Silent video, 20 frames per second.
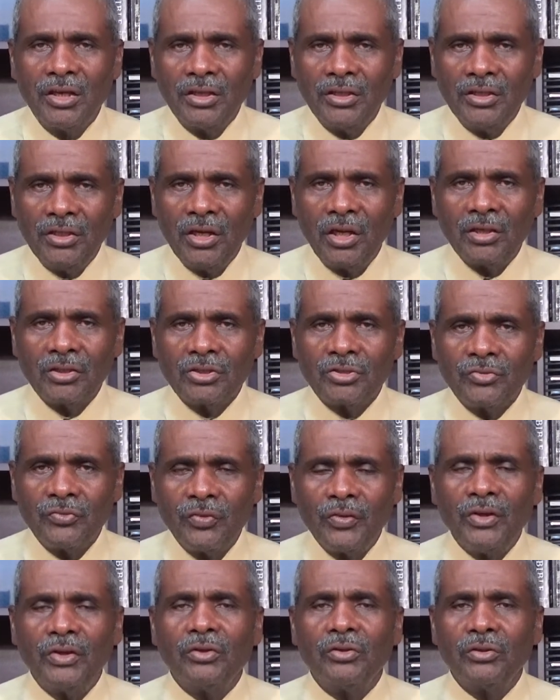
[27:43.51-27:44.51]

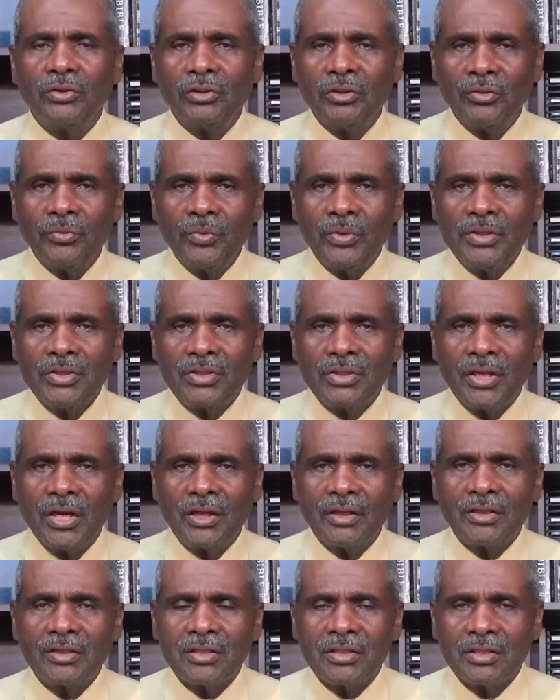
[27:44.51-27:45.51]
Youngsville,
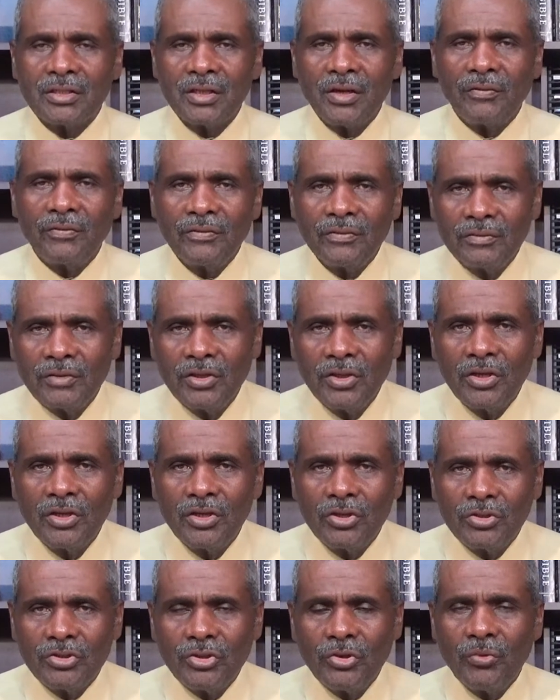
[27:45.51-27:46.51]
Louisiana,
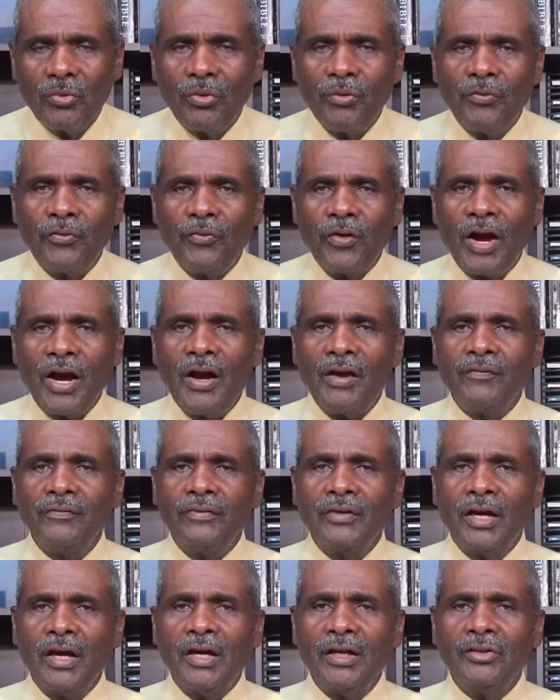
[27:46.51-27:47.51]

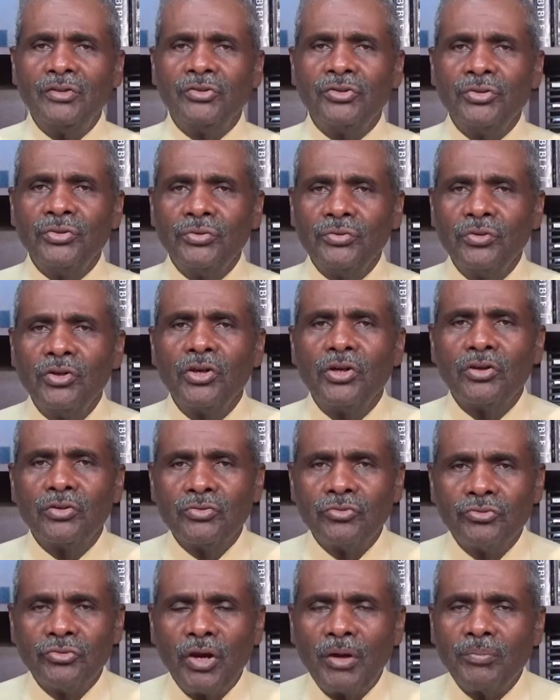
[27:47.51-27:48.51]
70592.
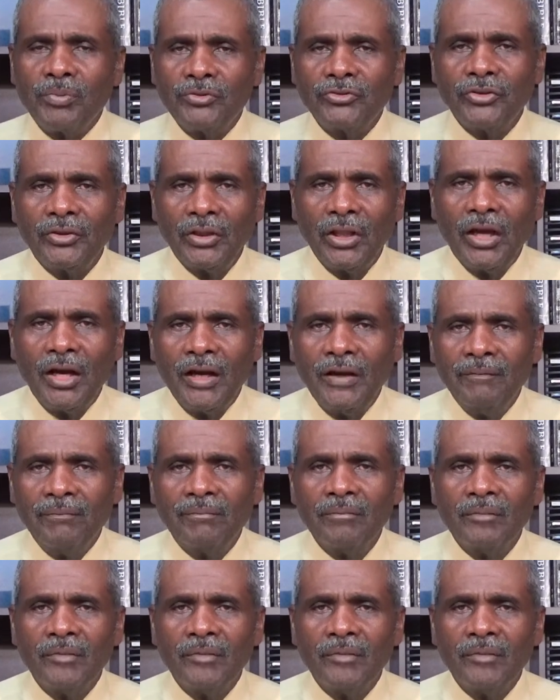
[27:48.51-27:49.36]
Drop us a line.